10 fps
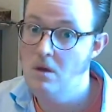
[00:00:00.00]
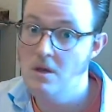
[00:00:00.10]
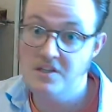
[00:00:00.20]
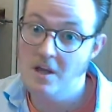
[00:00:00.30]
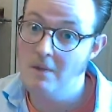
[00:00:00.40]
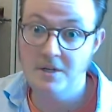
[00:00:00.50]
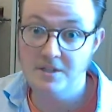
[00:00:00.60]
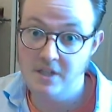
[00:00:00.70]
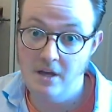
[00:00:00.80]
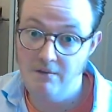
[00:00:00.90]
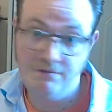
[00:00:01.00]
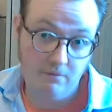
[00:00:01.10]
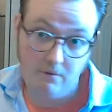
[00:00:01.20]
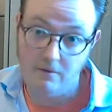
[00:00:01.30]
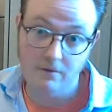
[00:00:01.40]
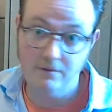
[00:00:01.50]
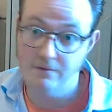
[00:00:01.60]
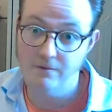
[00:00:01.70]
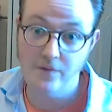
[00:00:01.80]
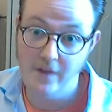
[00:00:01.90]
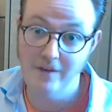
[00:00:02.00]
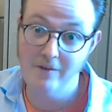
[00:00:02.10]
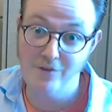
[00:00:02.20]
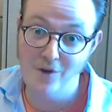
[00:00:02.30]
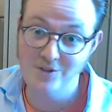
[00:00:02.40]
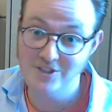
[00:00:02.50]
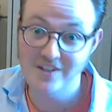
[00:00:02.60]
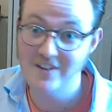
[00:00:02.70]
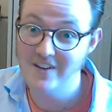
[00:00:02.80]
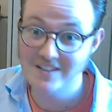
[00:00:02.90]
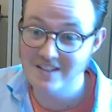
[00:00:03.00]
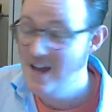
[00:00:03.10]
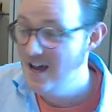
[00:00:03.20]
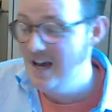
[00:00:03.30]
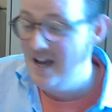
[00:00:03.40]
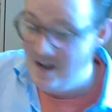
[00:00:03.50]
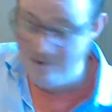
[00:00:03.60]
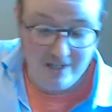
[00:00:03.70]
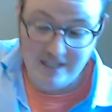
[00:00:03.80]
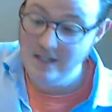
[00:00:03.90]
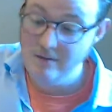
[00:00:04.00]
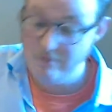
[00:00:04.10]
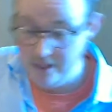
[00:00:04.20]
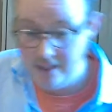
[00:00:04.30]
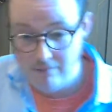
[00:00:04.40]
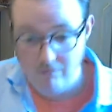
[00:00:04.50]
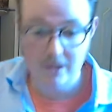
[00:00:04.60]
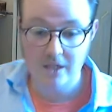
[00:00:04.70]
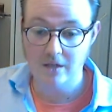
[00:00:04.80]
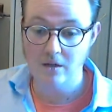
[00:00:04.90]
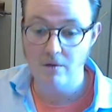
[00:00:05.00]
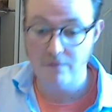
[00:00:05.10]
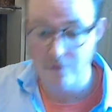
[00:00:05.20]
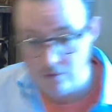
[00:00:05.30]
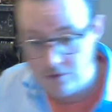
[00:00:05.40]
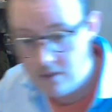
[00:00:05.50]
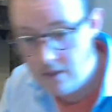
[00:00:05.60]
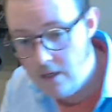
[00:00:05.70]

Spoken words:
sell myself for those cigarettes. Really, really, really love those.